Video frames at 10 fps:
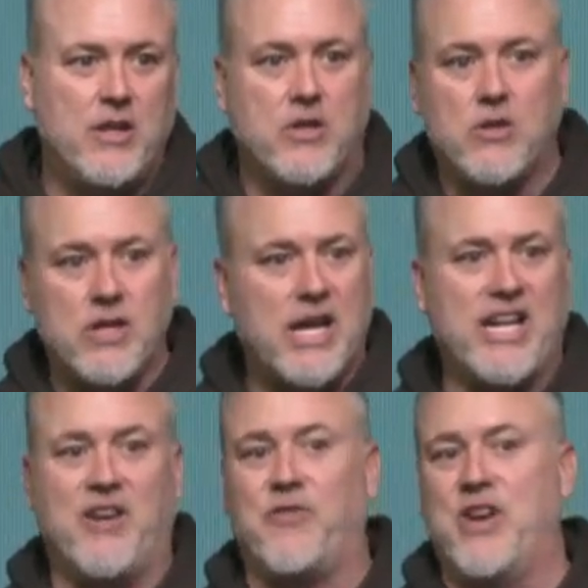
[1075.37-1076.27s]
You're not
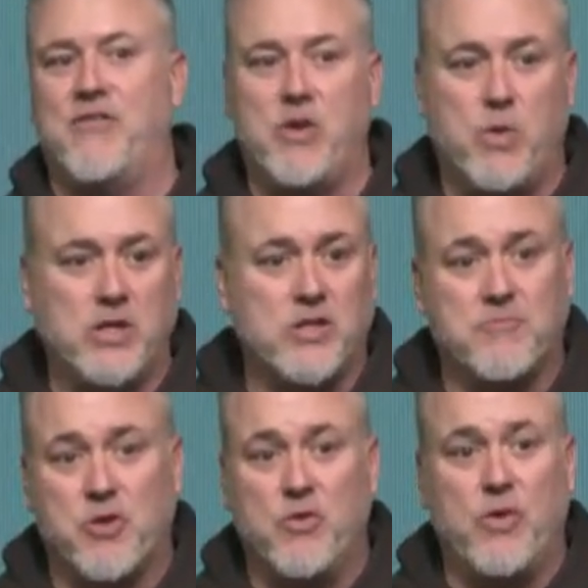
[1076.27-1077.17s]
here for everyone's
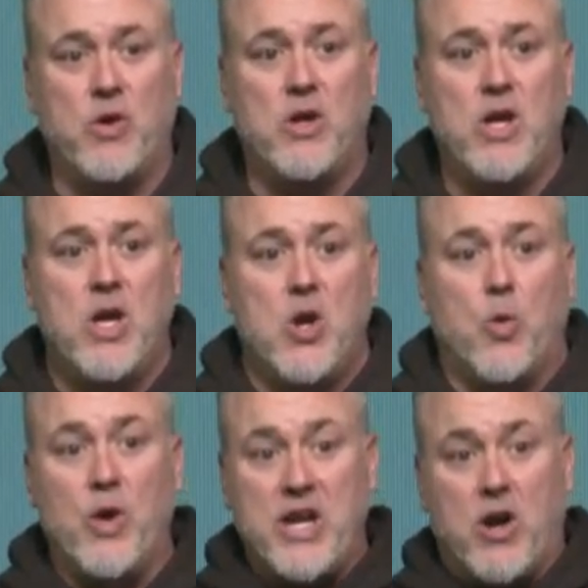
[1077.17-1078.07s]
approval.
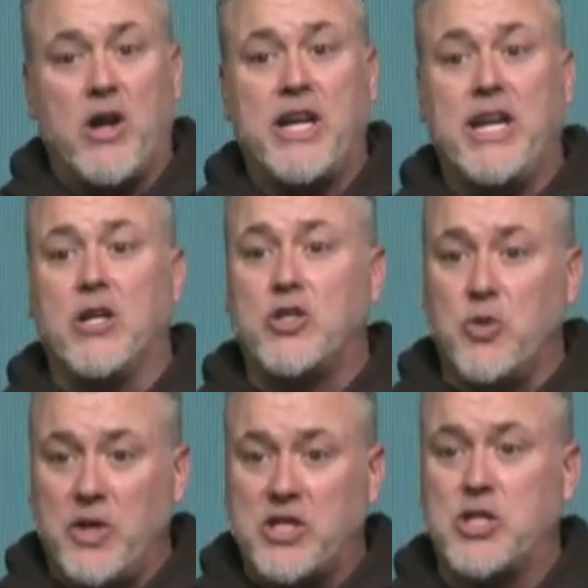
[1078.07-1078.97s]
We are here
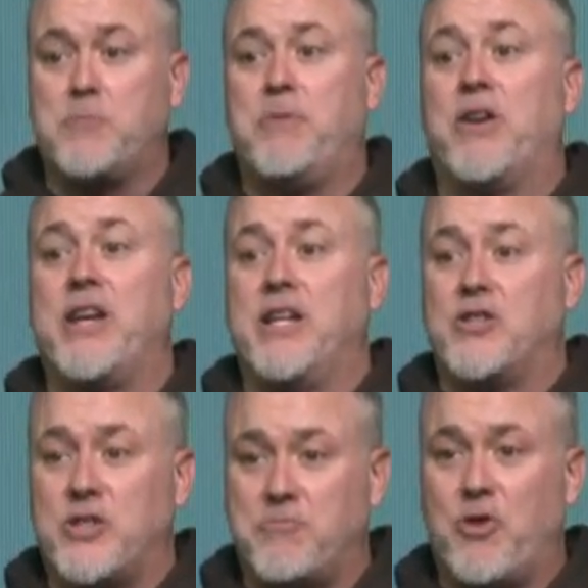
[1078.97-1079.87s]
to experience the